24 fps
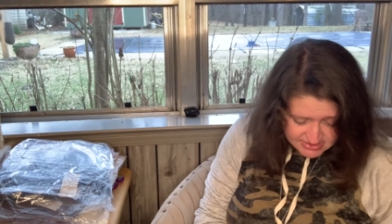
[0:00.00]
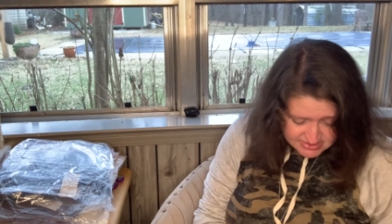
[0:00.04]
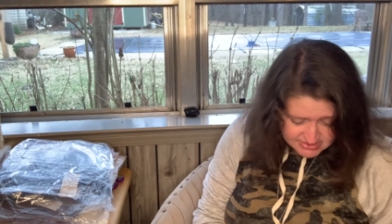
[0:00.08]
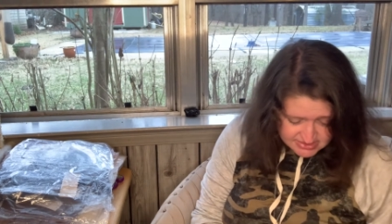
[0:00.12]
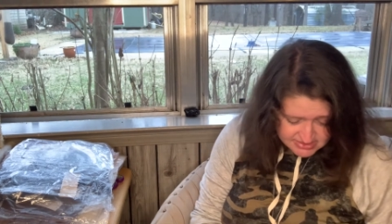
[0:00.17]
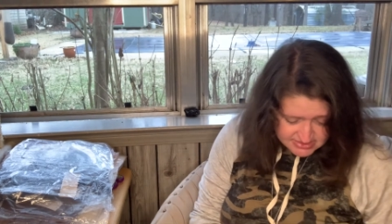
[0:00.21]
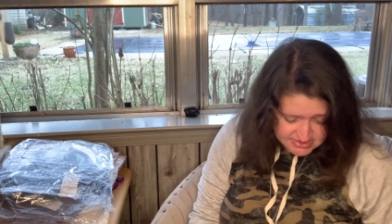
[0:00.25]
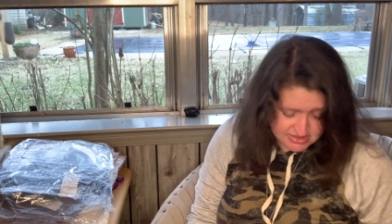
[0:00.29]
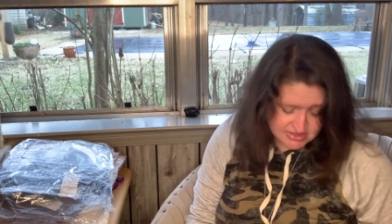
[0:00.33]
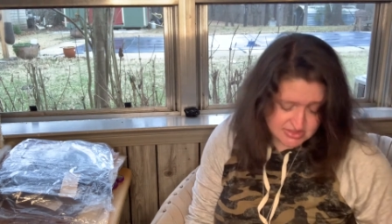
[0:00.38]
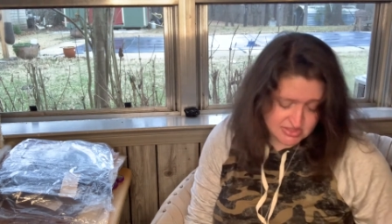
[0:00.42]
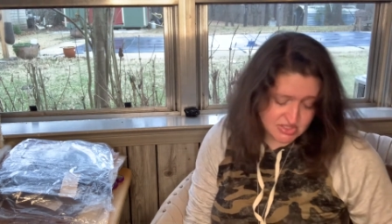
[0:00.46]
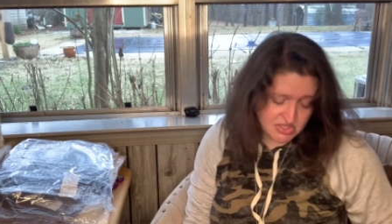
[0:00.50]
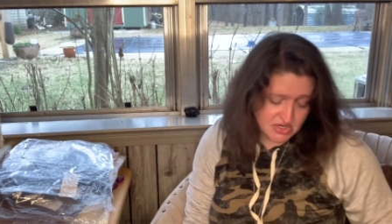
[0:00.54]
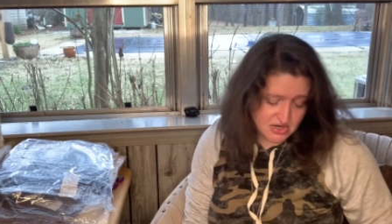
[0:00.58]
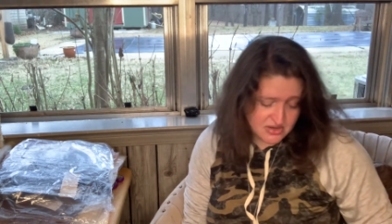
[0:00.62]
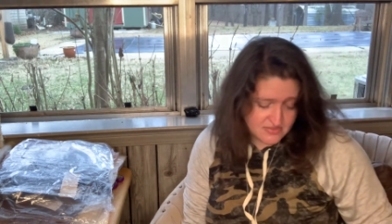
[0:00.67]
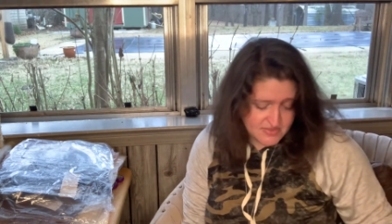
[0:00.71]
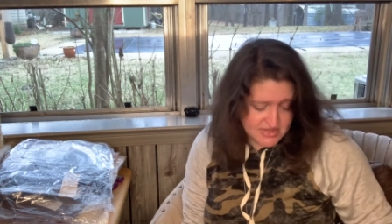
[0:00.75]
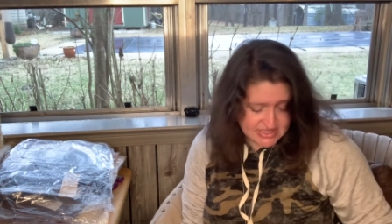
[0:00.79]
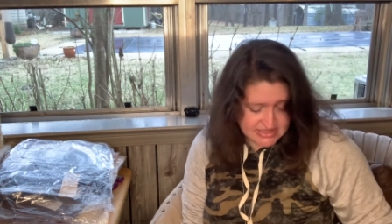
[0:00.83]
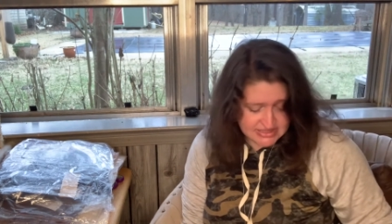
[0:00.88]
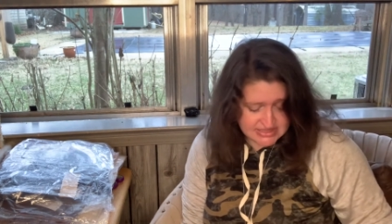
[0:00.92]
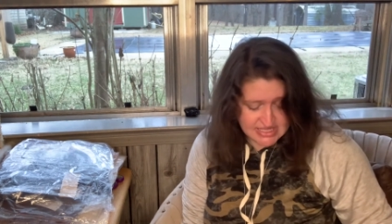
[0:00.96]
Says turn them
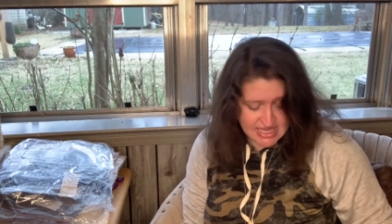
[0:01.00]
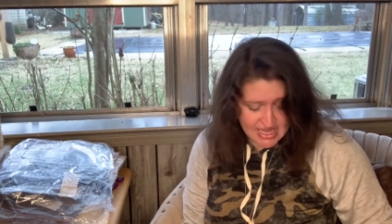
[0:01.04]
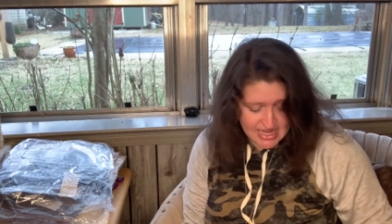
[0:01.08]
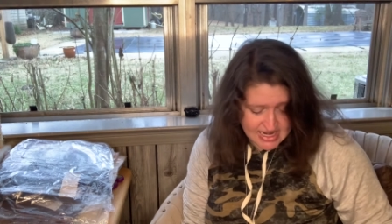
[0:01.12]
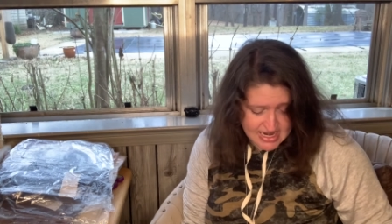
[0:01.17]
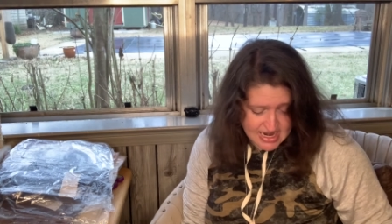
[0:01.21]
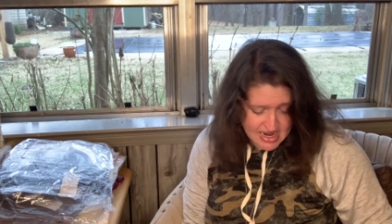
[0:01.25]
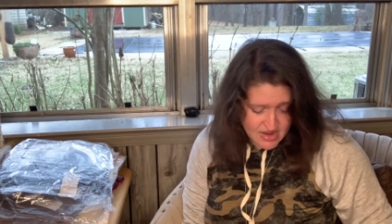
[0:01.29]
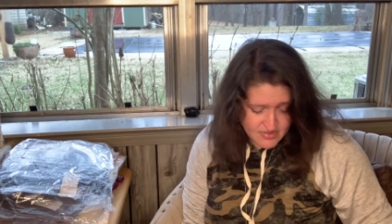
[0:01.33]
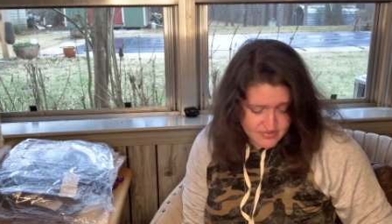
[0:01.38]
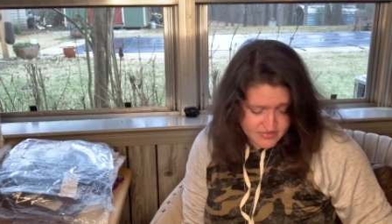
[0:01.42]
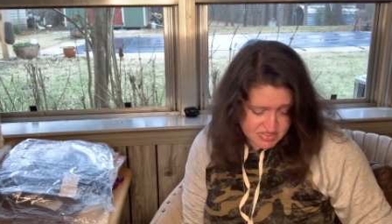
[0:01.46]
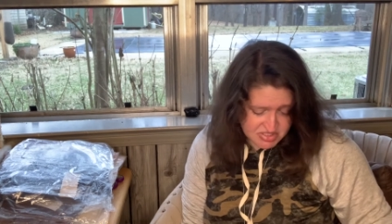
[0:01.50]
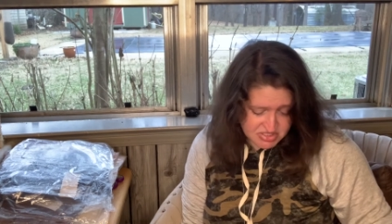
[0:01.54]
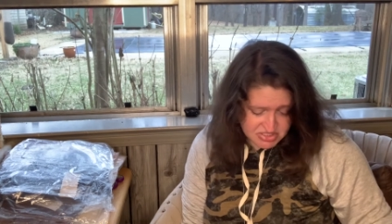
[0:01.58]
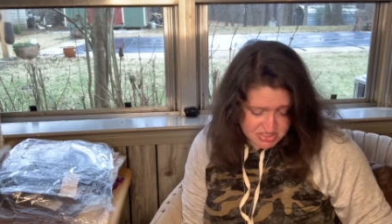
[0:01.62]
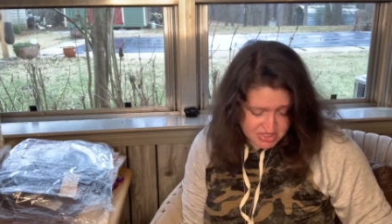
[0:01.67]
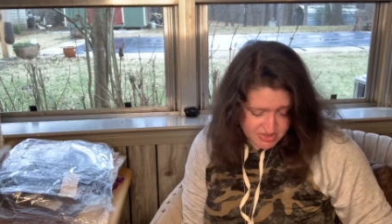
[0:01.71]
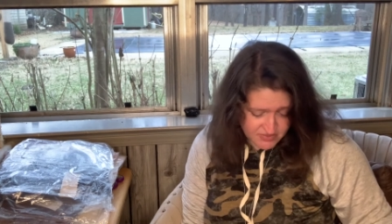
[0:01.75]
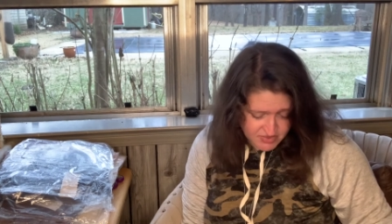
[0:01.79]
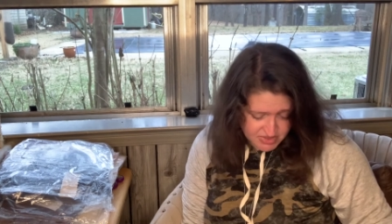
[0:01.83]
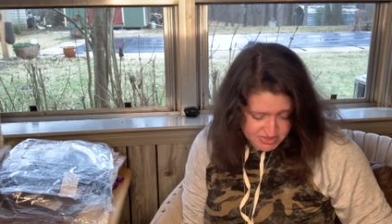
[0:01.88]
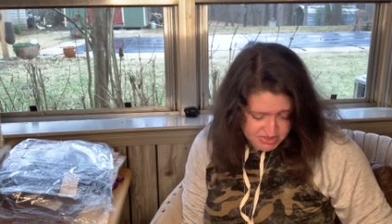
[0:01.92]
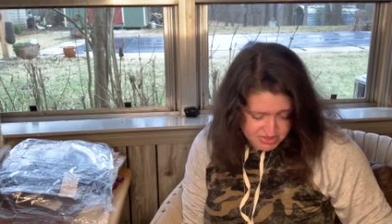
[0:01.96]
inside out,
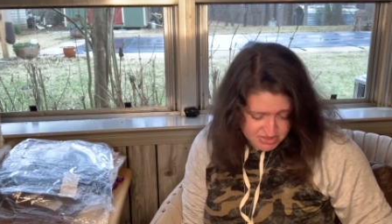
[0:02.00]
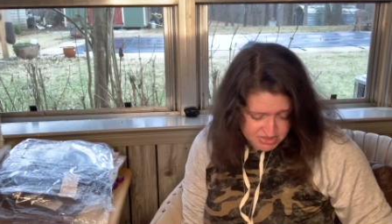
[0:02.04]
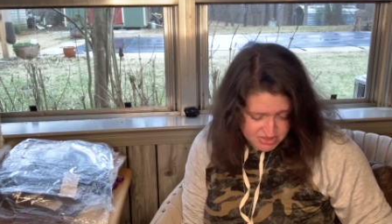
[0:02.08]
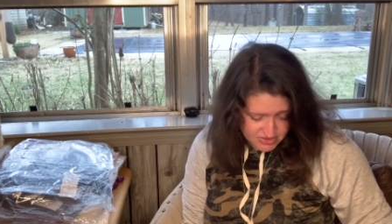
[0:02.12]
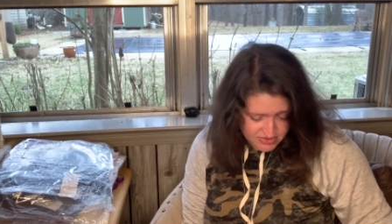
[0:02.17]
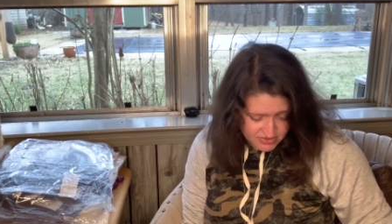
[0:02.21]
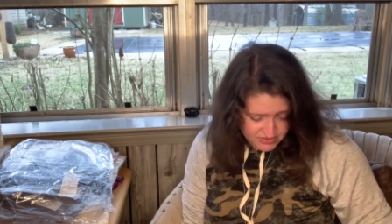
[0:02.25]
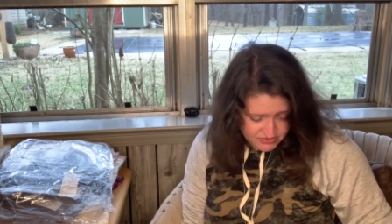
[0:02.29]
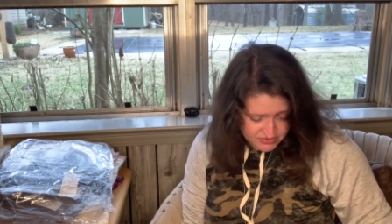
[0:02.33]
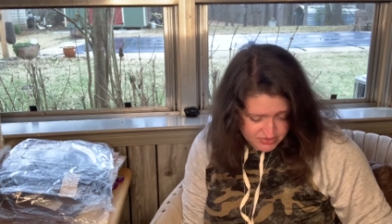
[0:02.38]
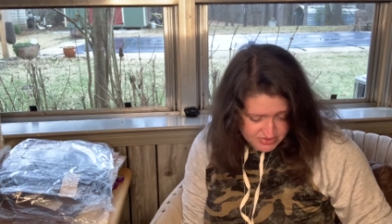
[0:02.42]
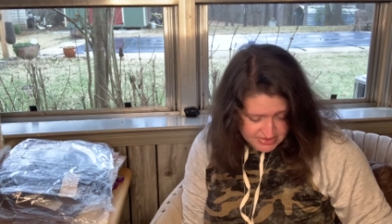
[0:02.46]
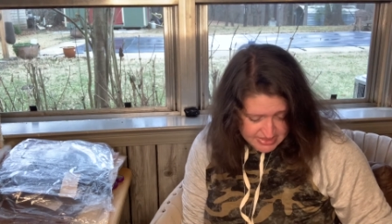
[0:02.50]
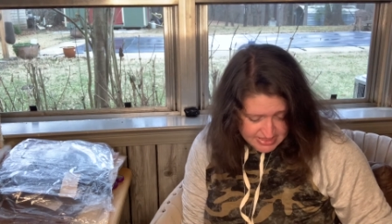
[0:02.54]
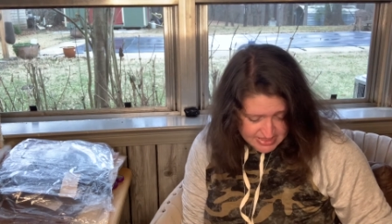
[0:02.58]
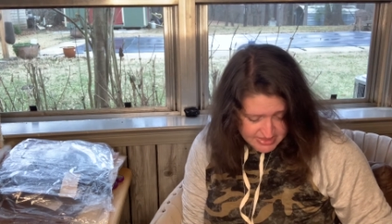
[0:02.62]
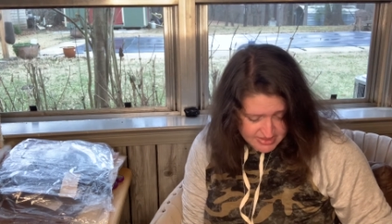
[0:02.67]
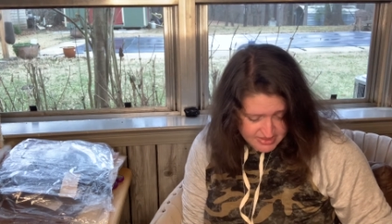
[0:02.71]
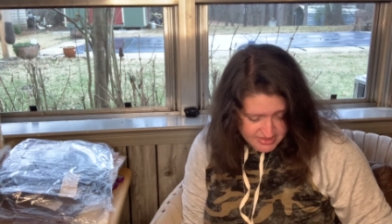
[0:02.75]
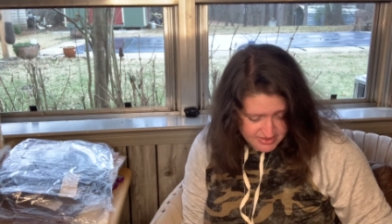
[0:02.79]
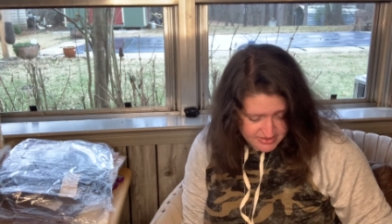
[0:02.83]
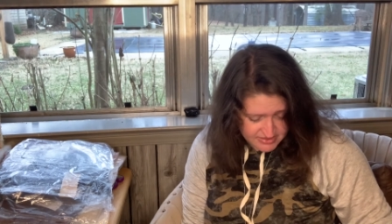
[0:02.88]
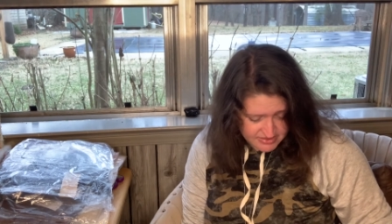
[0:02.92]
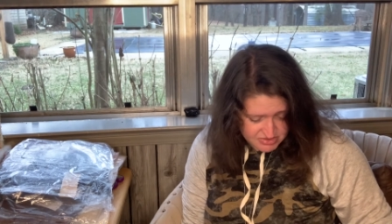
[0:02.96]
machine wash cold with light
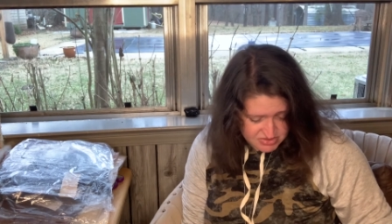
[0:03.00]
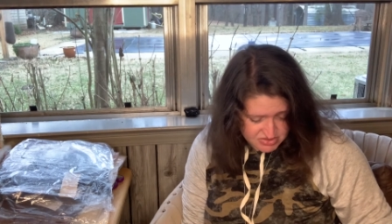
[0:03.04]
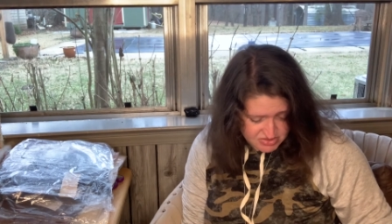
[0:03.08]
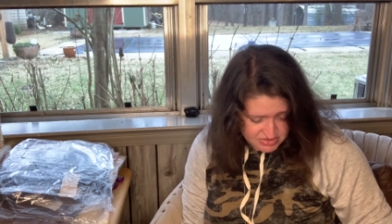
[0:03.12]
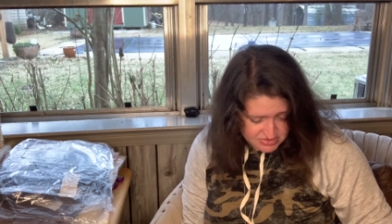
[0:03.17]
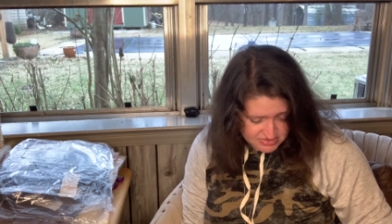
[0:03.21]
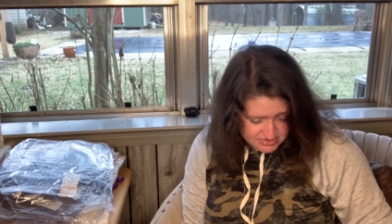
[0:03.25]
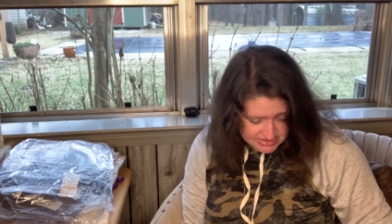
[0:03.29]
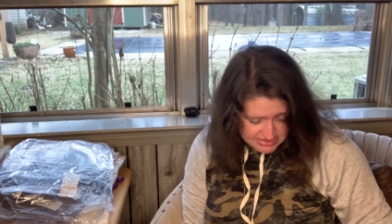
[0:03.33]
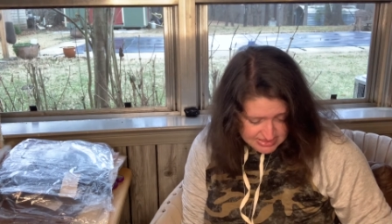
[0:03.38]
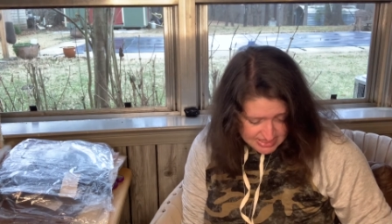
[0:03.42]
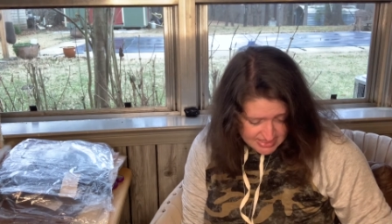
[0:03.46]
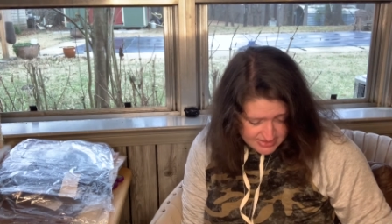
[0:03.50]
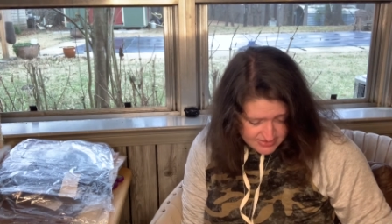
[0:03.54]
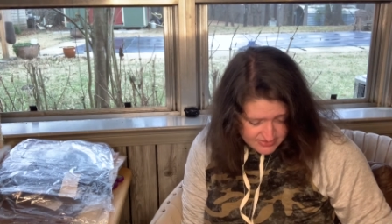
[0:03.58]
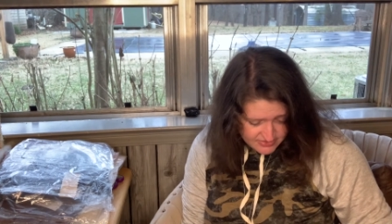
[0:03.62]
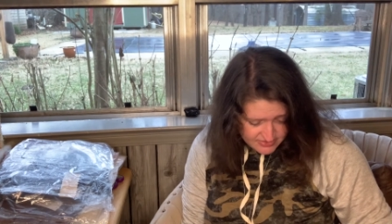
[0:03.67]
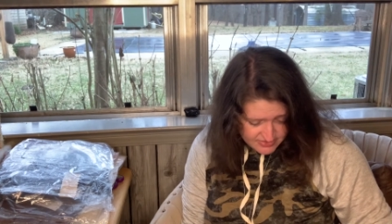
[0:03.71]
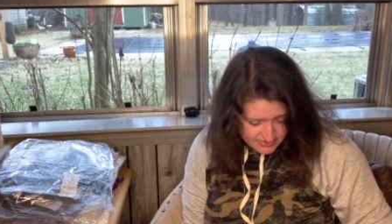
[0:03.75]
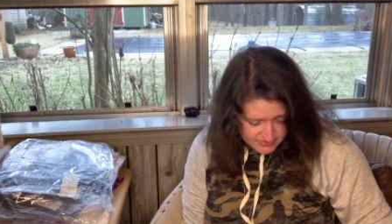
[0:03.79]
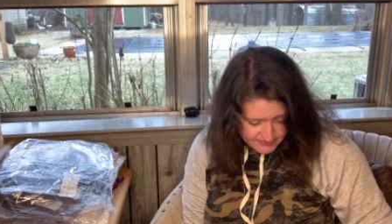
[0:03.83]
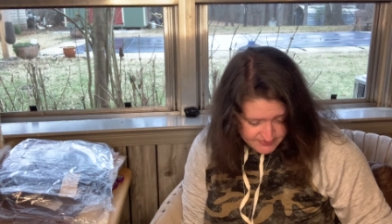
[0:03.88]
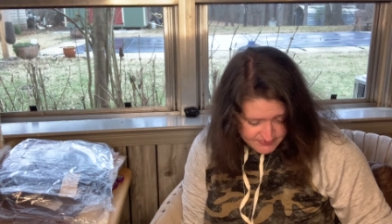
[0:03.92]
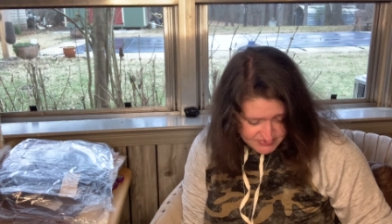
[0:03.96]
colors, gentle
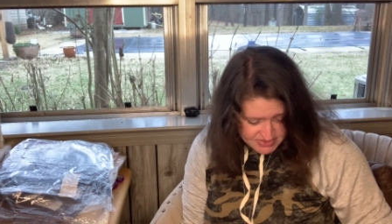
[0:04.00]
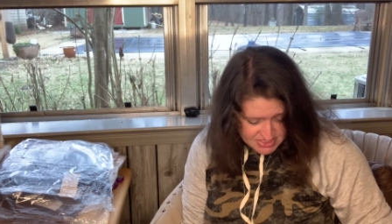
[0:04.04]
cycle,